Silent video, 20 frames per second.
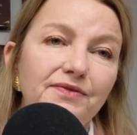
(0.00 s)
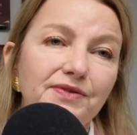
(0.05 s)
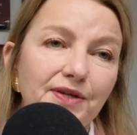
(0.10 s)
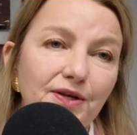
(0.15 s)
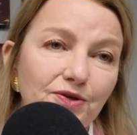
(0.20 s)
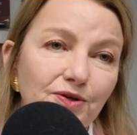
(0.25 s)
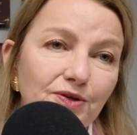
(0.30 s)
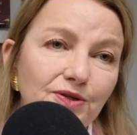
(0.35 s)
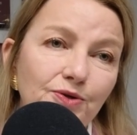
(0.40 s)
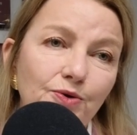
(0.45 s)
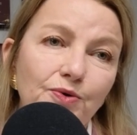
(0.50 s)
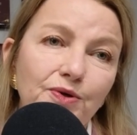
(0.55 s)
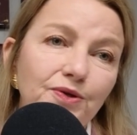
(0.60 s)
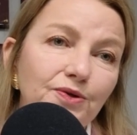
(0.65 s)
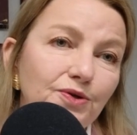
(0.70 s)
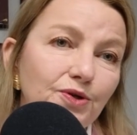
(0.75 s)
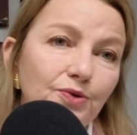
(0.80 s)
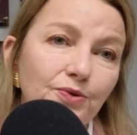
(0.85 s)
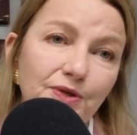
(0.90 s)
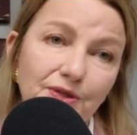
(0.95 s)
session is going to
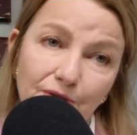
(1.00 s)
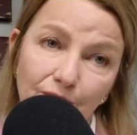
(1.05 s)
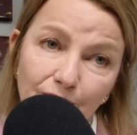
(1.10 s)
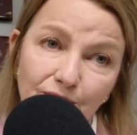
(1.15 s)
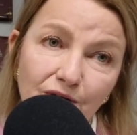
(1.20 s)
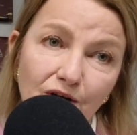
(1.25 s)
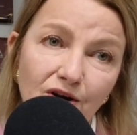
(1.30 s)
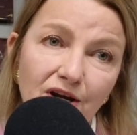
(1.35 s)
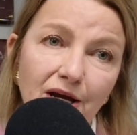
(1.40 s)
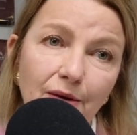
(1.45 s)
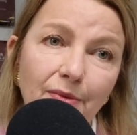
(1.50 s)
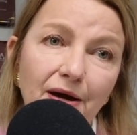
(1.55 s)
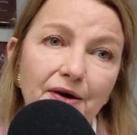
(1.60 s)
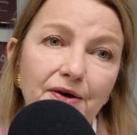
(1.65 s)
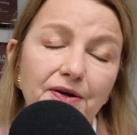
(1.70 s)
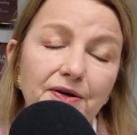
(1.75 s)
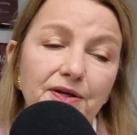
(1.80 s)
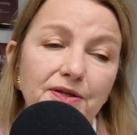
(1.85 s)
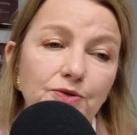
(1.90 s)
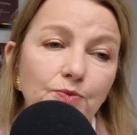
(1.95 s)
do, because they're talking about
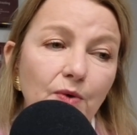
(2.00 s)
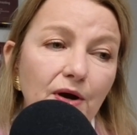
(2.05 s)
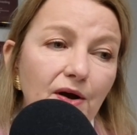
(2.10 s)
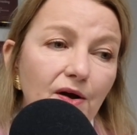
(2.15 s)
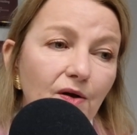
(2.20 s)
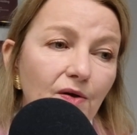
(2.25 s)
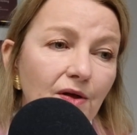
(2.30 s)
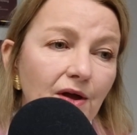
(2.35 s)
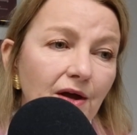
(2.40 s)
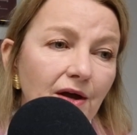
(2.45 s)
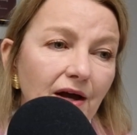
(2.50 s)
it as well.